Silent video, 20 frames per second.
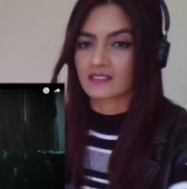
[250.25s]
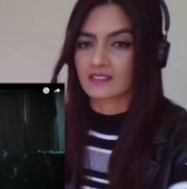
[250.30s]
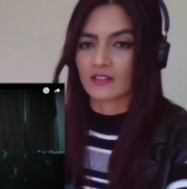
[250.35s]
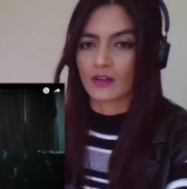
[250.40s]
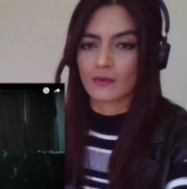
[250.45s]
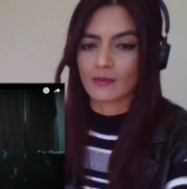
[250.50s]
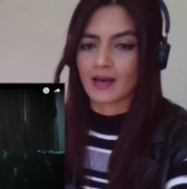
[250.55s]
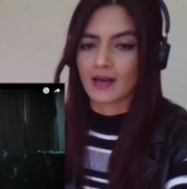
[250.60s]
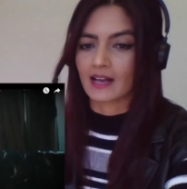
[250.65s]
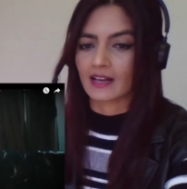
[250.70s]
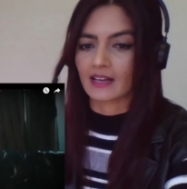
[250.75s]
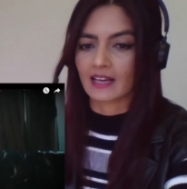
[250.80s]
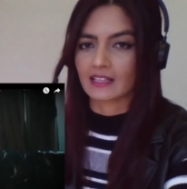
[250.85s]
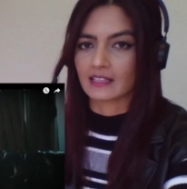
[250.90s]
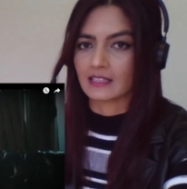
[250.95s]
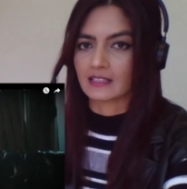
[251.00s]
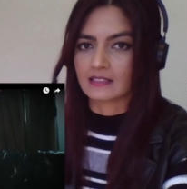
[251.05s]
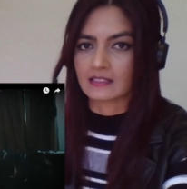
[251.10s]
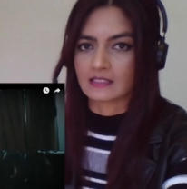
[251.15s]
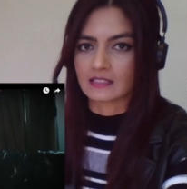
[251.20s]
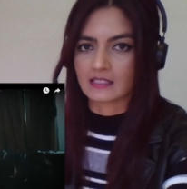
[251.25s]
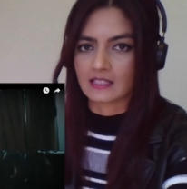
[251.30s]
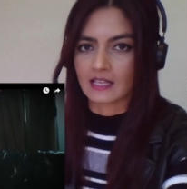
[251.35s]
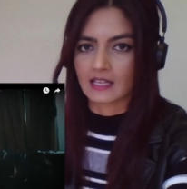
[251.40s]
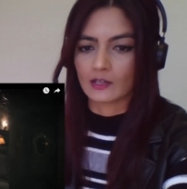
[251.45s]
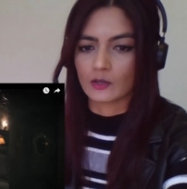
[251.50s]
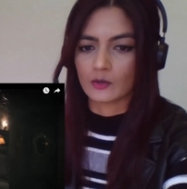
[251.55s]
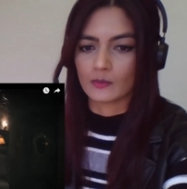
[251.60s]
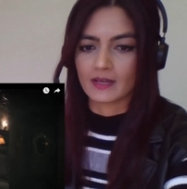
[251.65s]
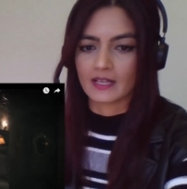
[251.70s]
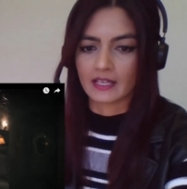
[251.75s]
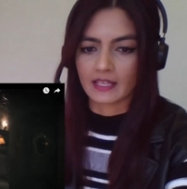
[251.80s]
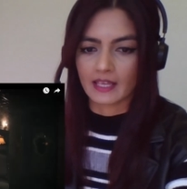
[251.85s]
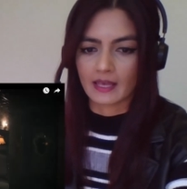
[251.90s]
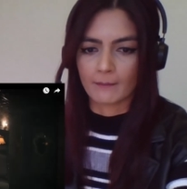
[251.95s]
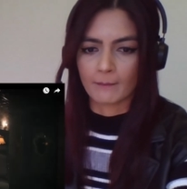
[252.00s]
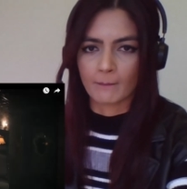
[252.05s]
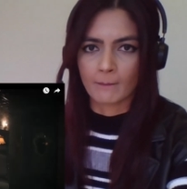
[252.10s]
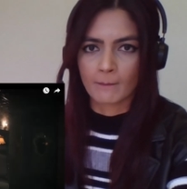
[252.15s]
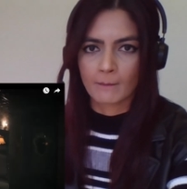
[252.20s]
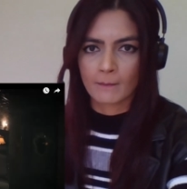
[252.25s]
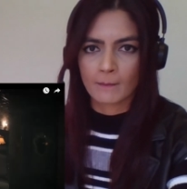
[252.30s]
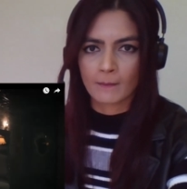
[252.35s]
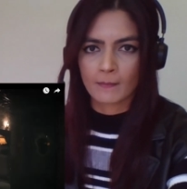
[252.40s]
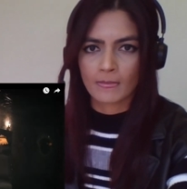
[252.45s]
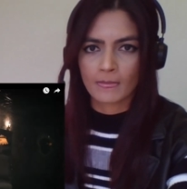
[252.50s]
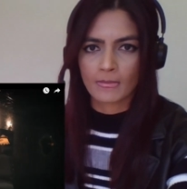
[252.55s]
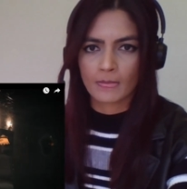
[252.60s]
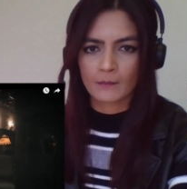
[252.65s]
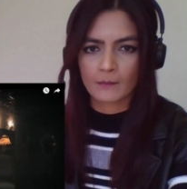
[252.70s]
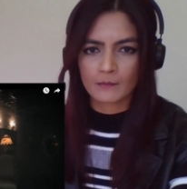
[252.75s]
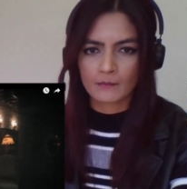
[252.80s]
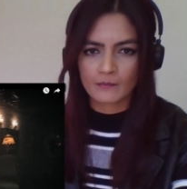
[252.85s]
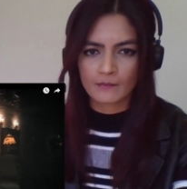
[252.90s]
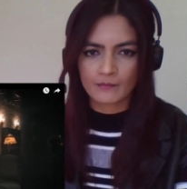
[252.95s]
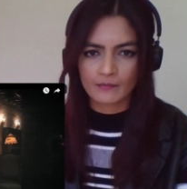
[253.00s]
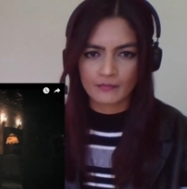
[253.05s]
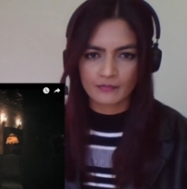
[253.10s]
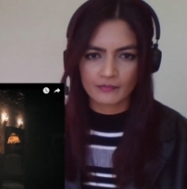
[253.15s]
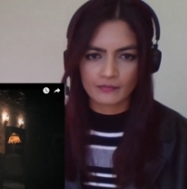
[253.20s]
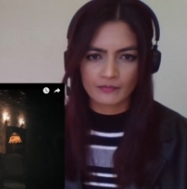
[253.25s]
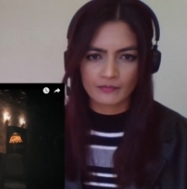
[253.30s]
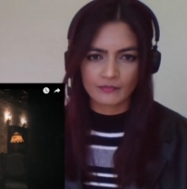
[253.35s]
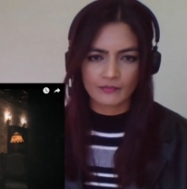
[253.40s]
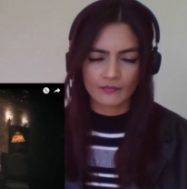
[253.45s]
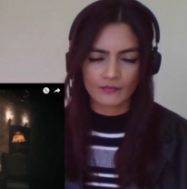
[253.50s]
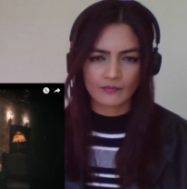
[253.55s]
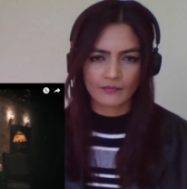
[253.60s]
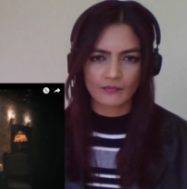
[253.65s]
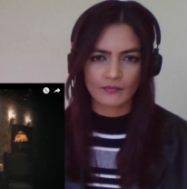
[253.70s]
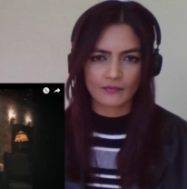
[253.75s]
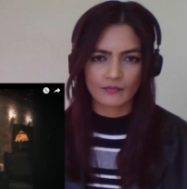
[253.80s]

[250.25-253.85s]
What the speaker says: I must go back and listen to that little bit again.